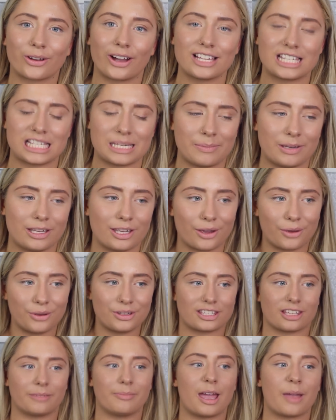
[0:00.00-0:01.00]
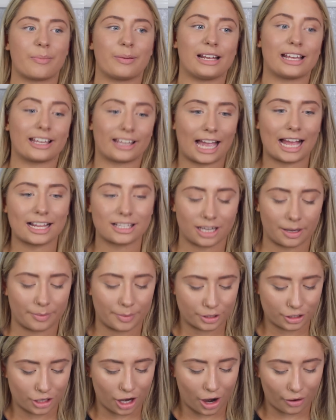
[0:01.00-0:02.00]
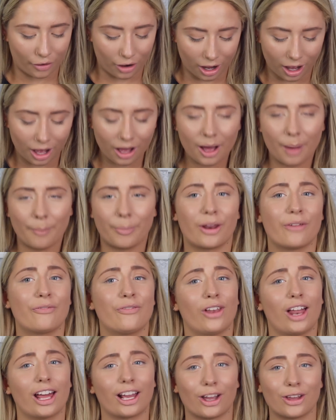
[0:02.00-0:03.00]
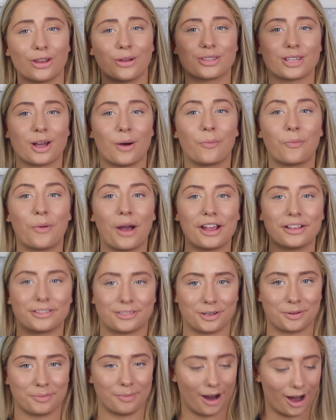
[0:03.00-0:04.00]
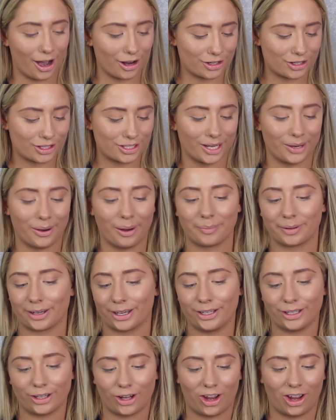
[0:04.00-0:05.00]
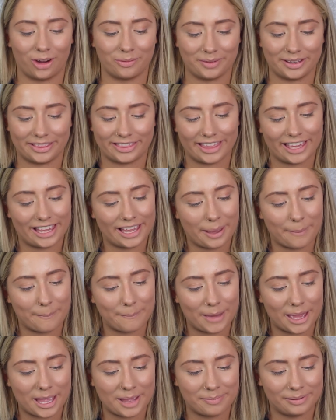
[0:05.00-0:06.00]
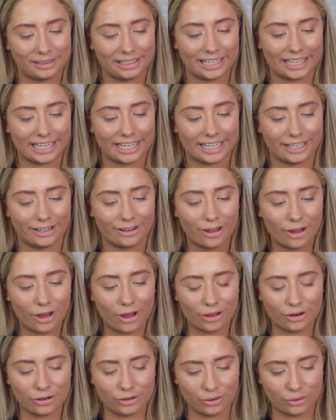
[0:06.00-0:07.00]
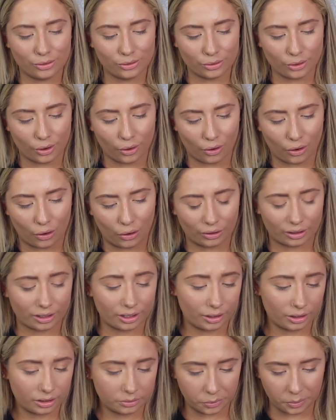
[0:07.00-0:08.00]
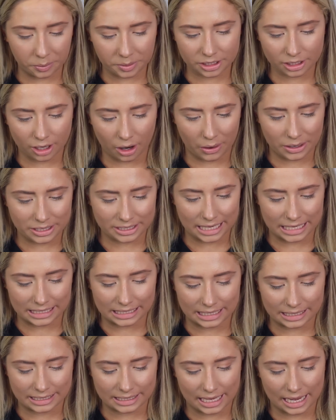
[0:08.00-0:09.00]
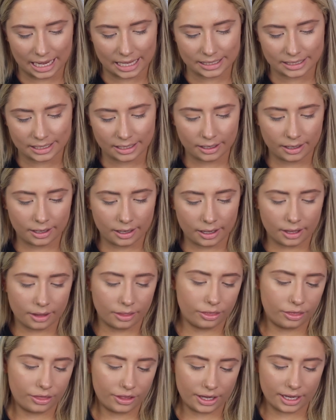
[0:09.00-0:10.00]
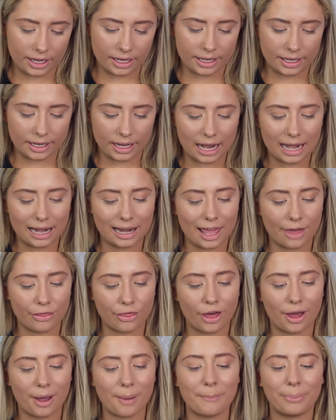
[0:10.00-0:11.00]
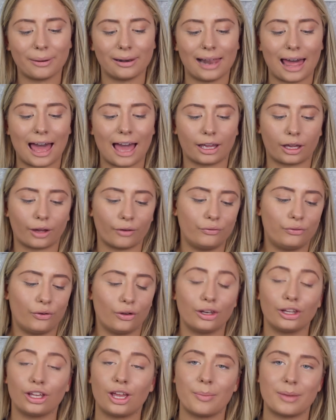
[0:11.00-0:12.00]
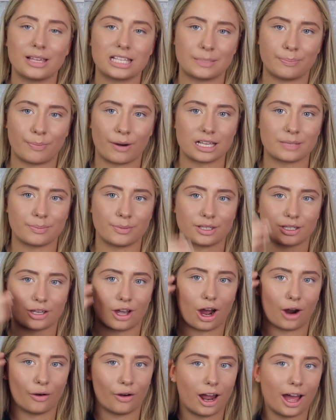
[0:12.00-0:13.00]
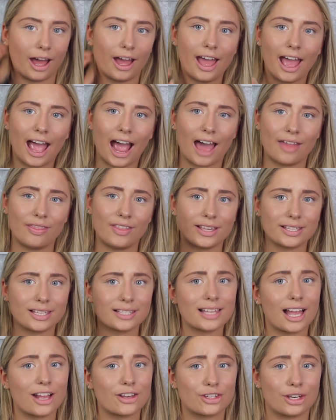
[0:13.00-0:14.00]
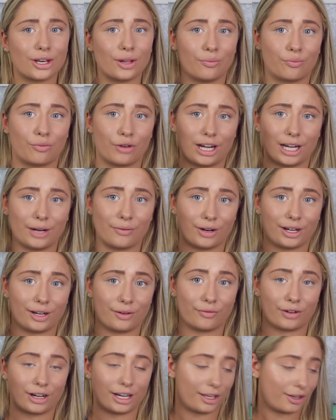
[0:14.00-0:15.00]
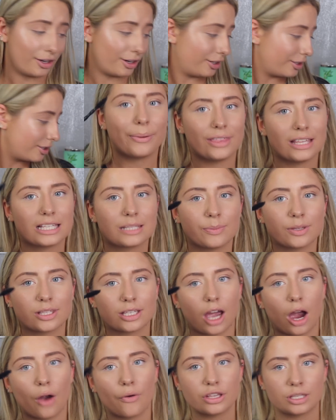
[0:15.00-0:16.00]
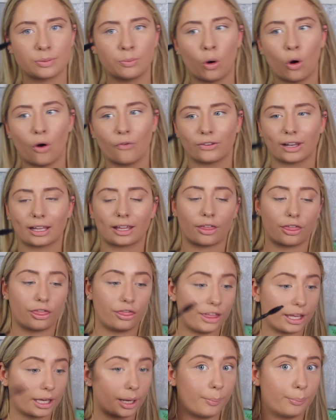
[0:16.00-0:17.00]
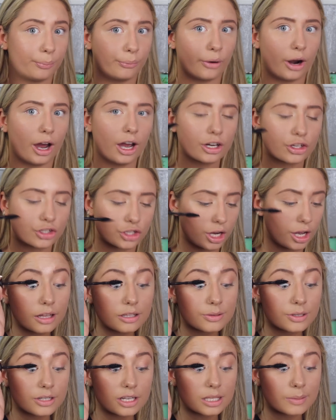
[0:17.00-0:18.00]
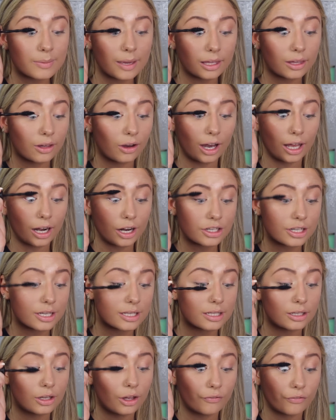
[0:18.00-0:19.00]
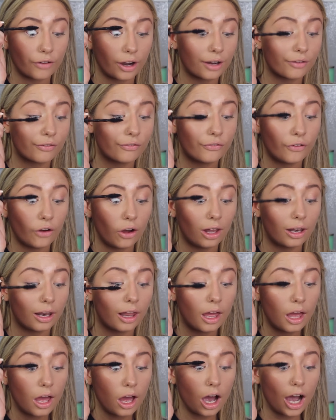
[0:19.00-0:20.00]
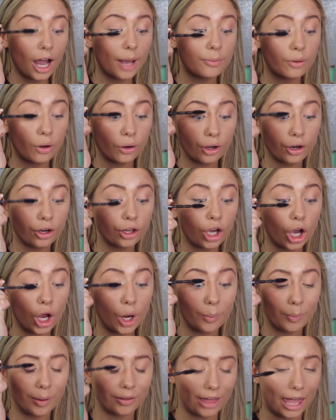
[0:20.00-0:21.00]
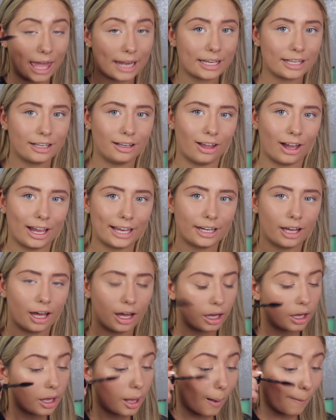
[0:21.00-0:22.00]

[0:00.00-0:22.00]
guys see me use the Maybelline Cat Eye Mascara, but I feel like I use that way too much, so I'm going to go in with the Maybelline New York, what mascara is this? It says the Leather Black Volume Express Mascara, and this is actually really, really, really good. But this mascara is more of like a thicker brush, so it does make your eyelashes look very full. I'm not going to go in with any liner,